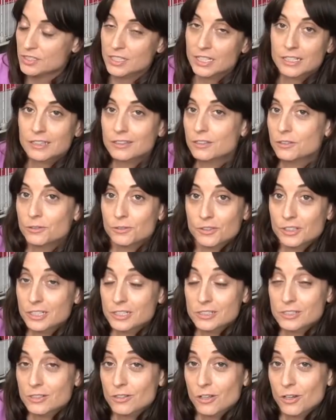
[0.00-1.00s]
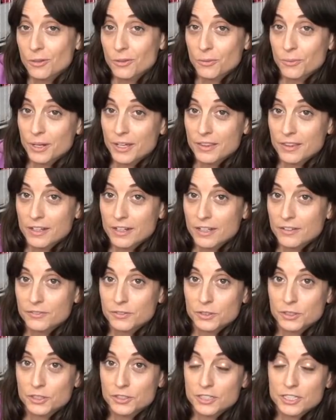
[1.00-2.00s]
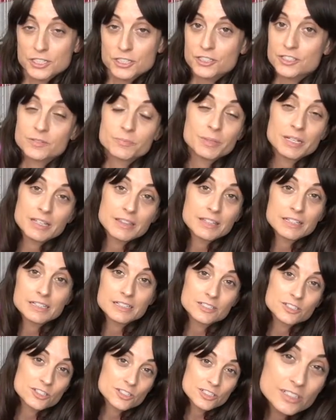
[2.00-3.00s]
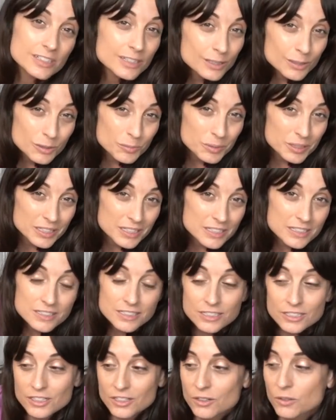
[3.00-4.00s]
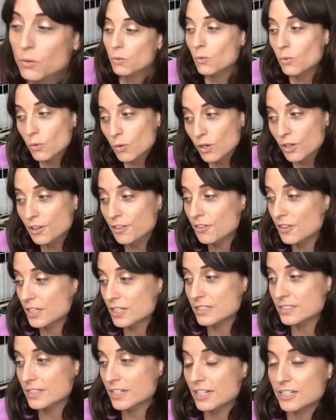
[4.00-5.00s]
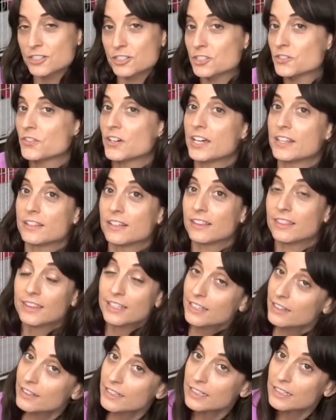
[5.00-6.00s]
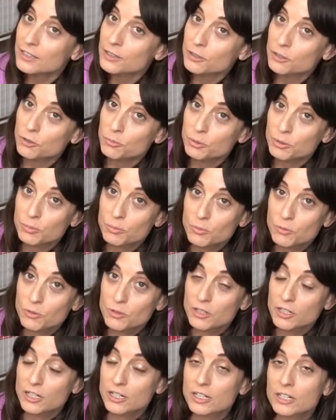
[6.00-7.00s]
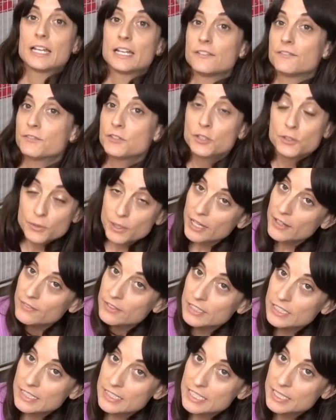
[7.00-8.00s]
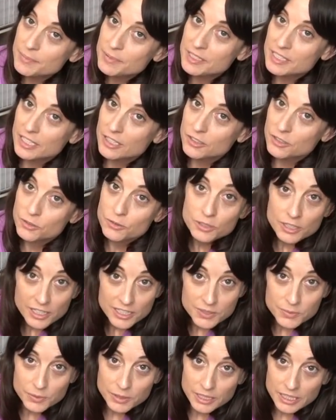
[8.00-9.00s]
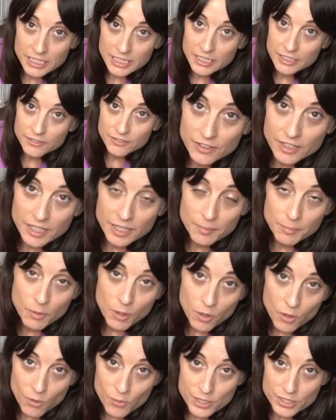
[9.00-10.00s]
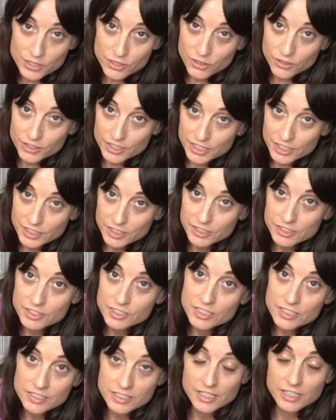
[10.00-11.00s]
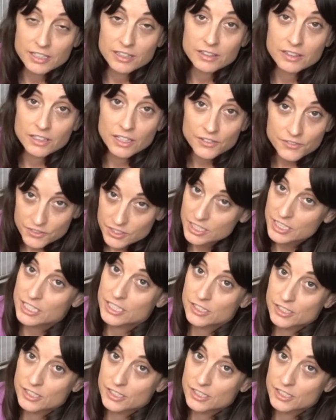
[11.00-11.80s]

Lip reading: like little things along the way that I've learned that just make things just a little bit easier, or things that I just find that they like a little bit more. And if you have any tips that you guys wanna give, I'm always all ears because I love to hear